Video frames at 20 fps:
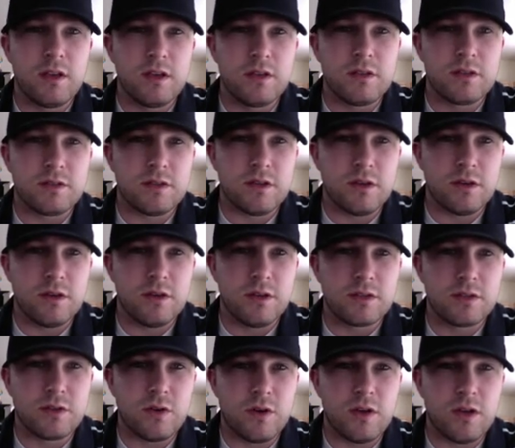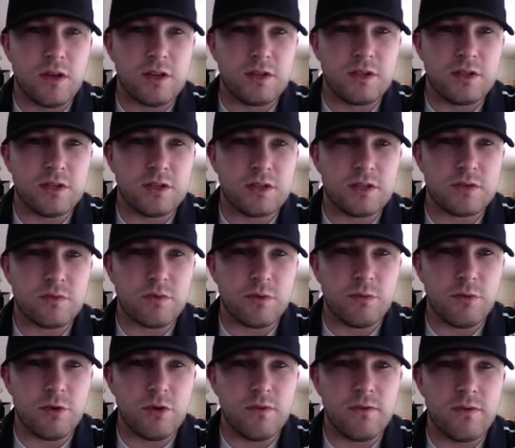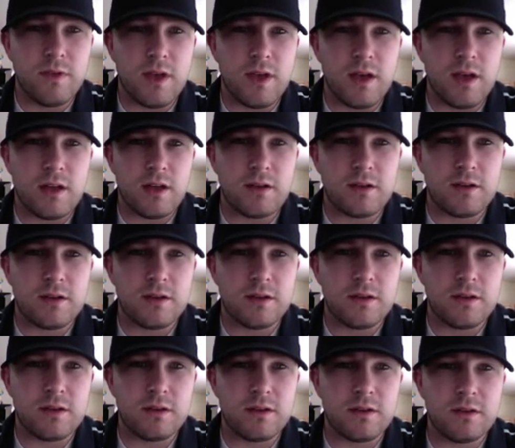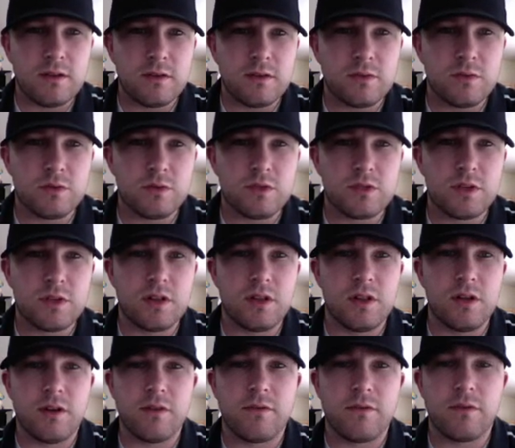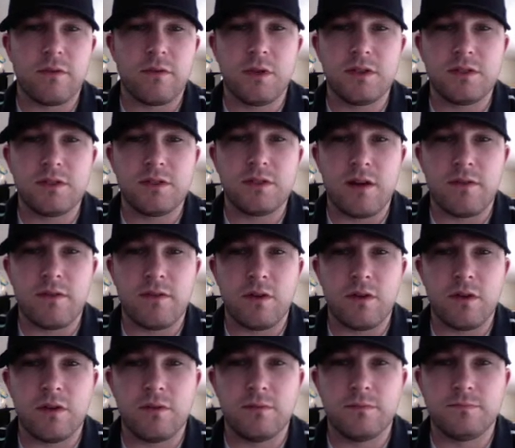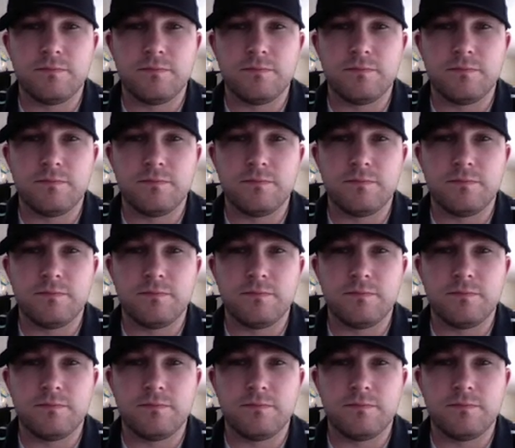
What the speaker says: So let's go ahead and just remove that. We'll just clear it from the entire photo.